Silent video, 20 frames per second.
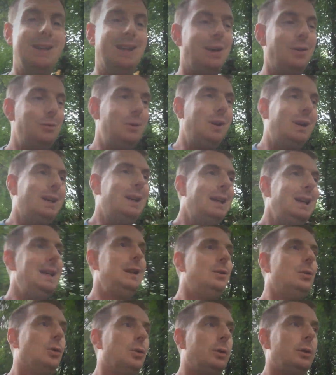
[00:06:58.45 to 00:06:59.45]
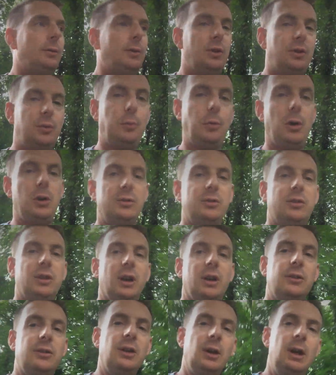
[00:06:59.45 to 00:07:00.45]
You don't need all of this
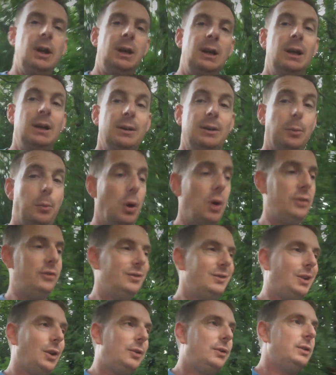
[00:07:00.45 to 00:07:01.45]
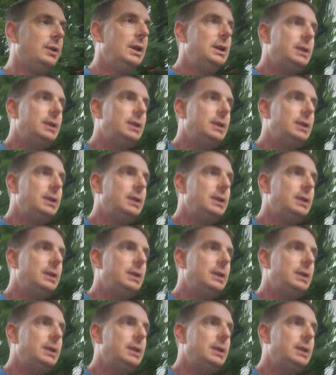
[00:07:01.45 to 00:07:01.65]
process. The person doesn't